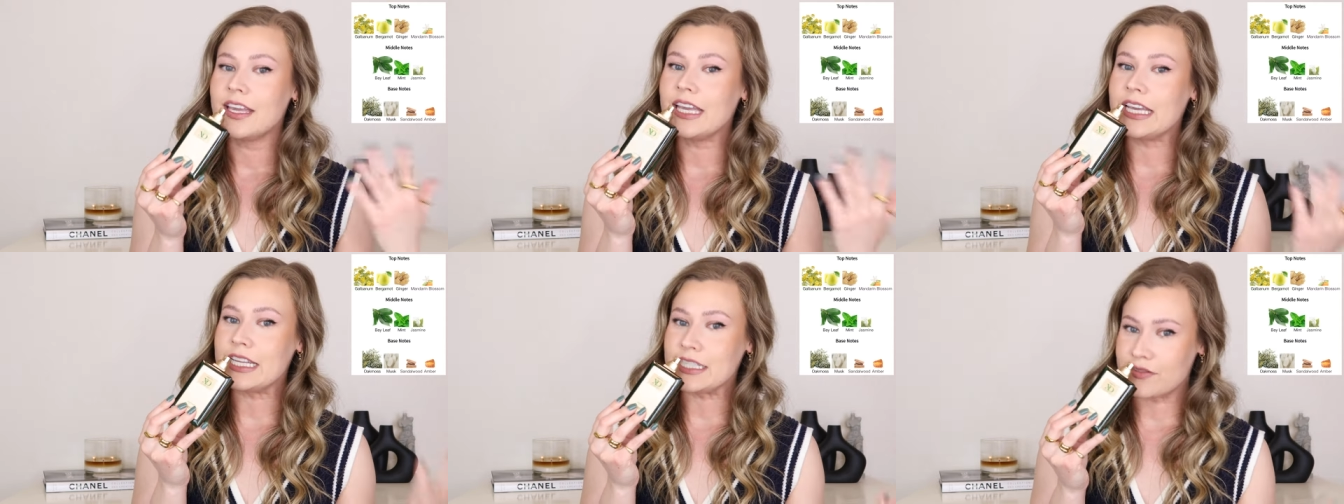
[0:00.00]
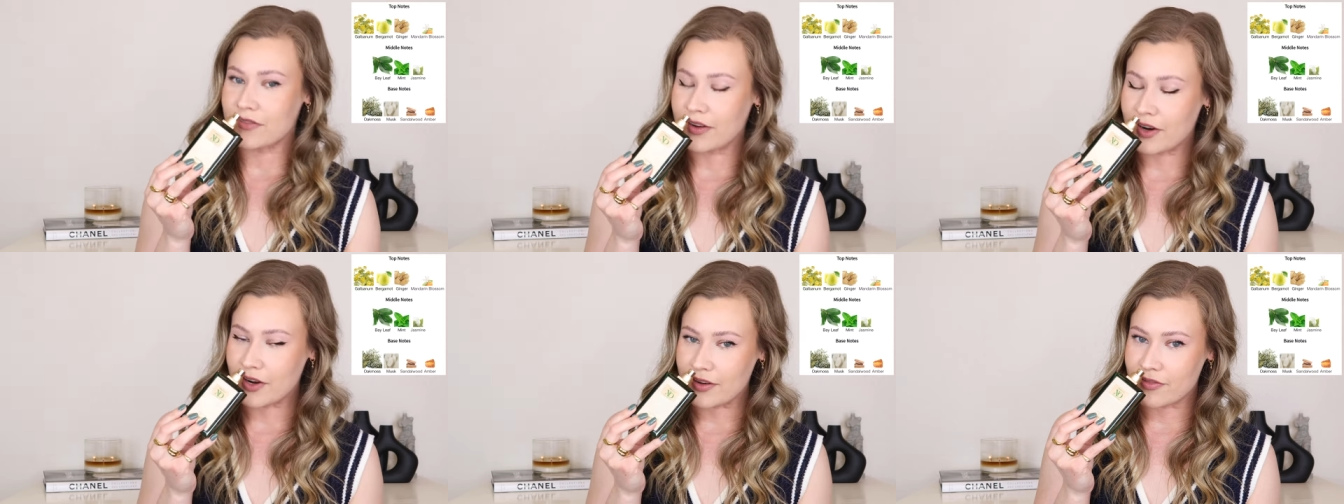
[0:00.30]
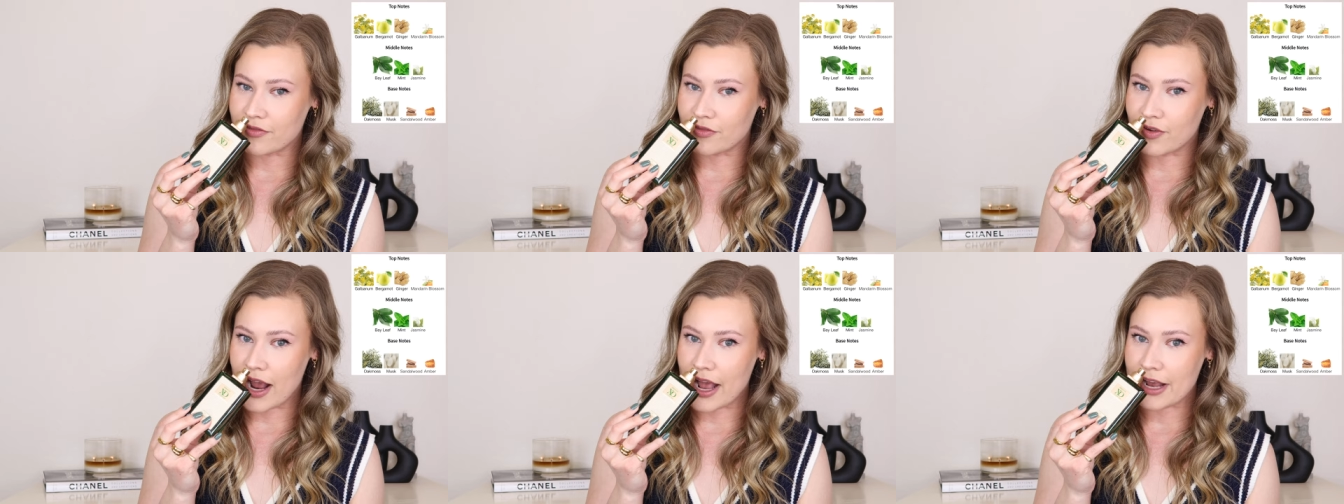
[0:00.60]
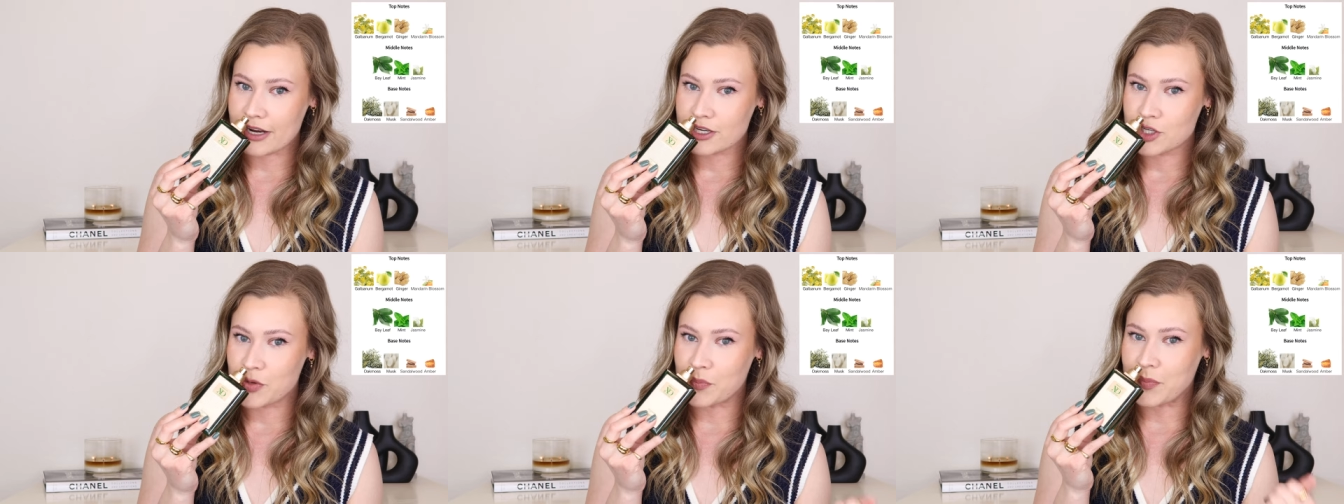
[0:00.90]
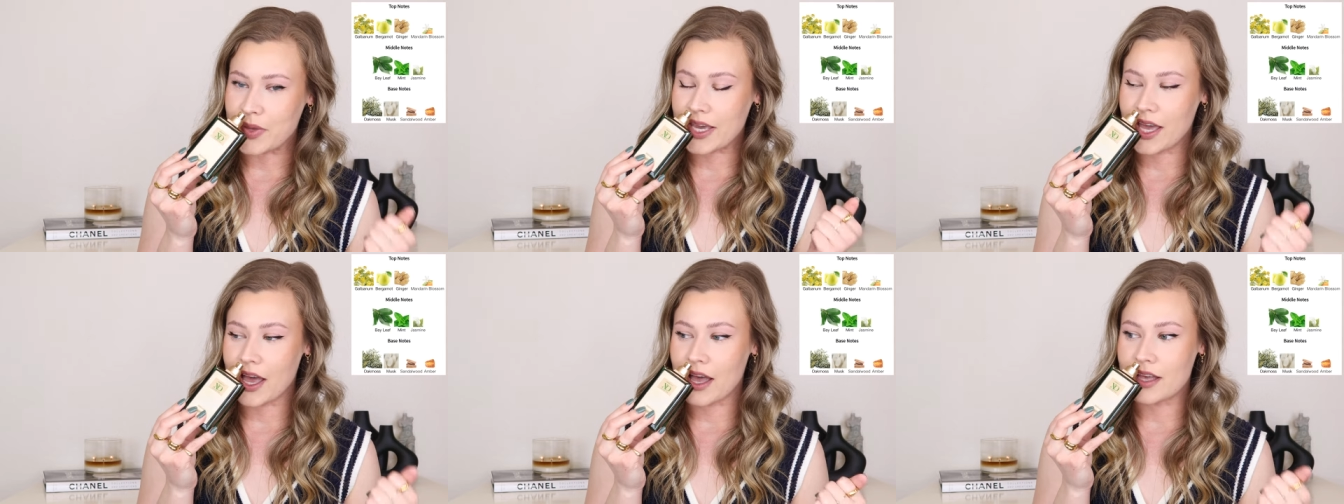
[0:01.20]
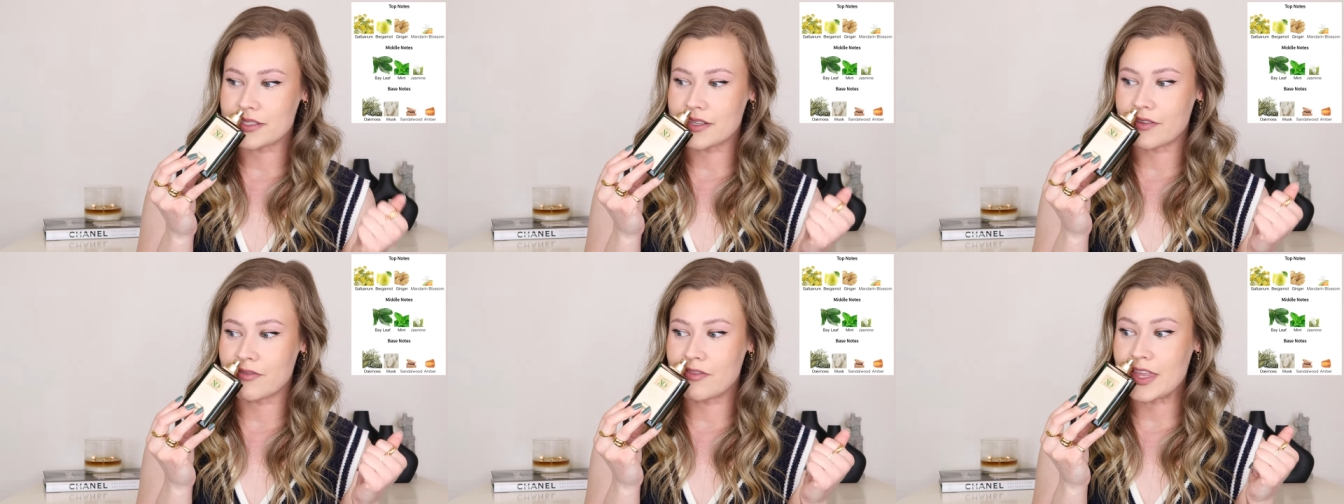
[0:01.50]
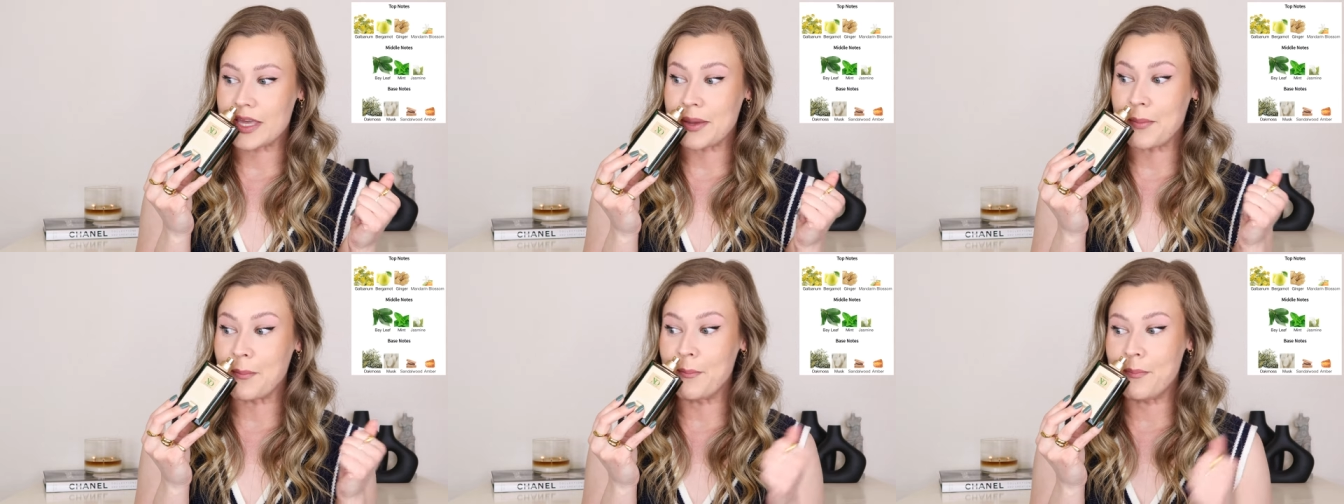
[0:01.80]
it's very fresh because of
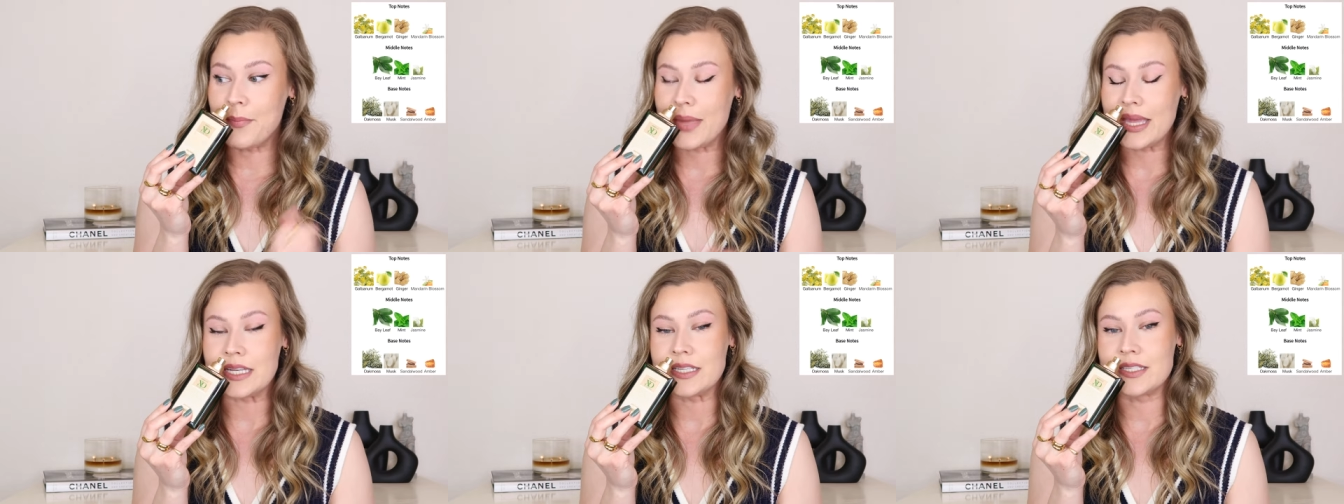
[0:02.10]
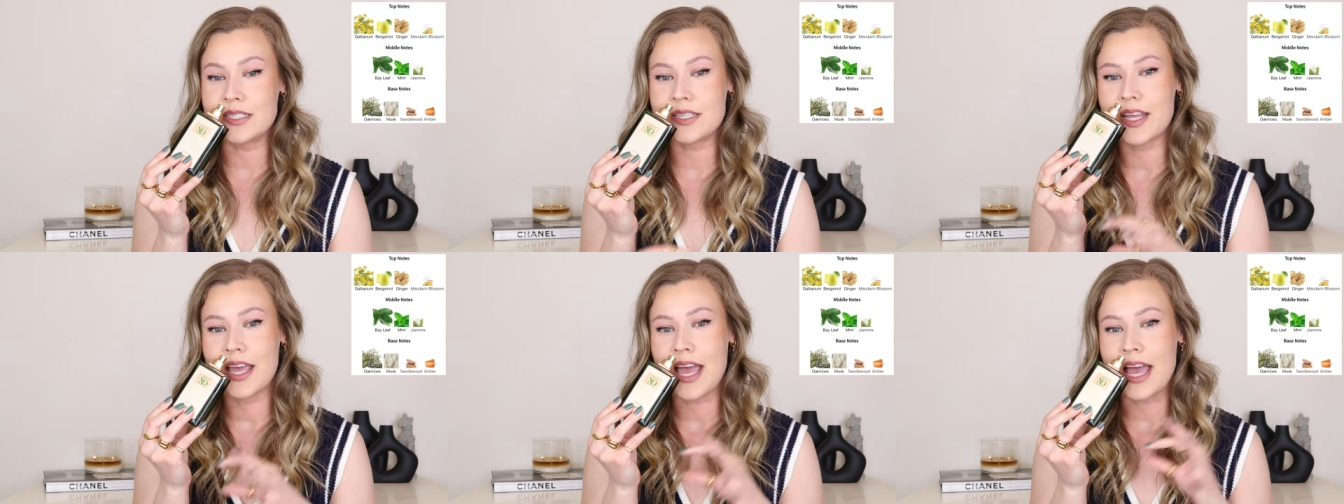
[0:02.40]
the mint